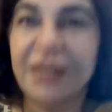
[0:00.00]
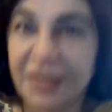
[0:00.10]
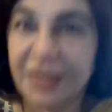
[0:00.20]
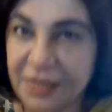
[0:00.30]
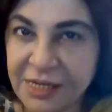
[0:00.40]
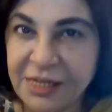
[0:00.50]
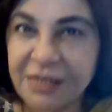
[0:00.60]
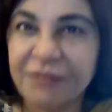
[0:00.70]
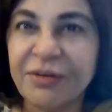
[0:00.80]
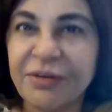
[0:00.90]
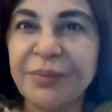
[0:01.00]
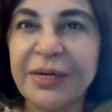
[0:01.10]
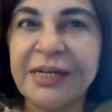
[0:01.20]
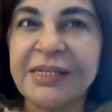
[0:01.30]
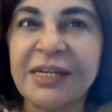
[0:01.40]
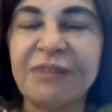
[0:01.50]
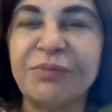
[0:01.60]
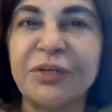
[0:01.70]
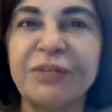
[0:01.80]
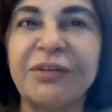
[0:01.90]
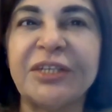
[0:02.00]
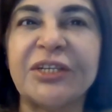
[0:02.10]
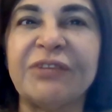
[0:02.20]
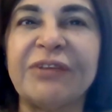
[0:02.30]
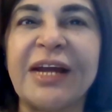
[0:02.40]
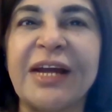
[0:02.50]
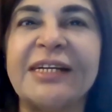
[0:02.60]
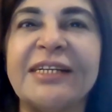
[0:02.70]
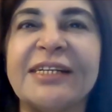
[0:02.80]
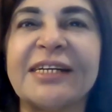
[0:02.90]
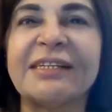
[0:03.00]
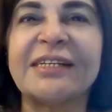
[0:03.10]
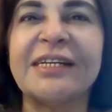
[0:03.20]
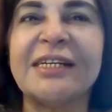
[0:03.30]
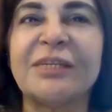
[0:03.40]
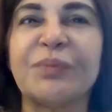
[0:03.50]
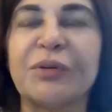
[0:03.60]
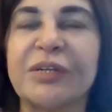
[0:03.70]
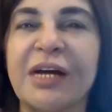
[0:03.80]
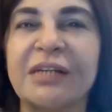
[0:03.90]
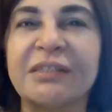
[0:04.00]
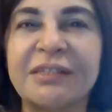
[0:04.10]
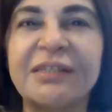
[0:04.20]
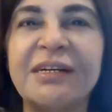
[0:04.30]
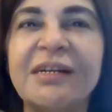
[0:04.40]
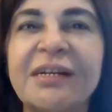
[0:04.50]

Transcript: and a 1-minute self-motivation reality check series podcaster.